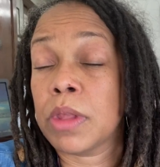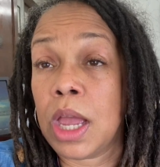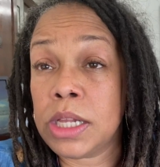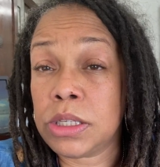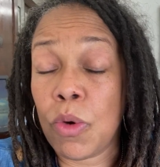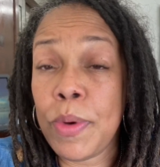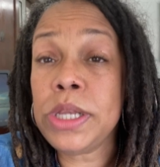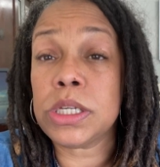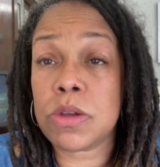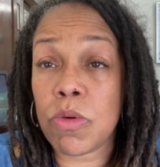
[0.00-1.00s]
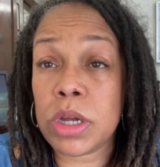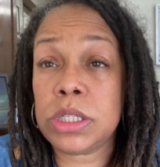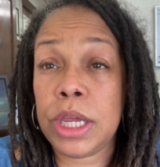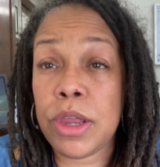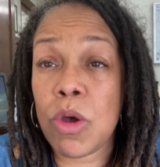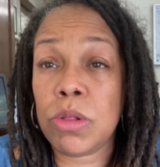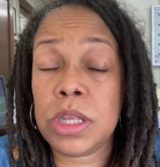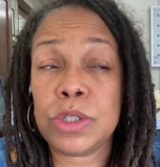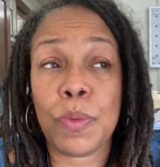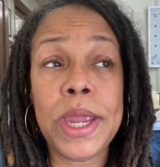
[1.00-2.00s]
and so we're just going to continue on
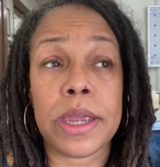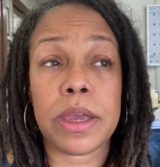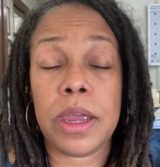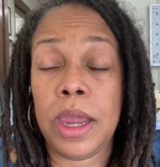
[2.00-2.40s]
this week.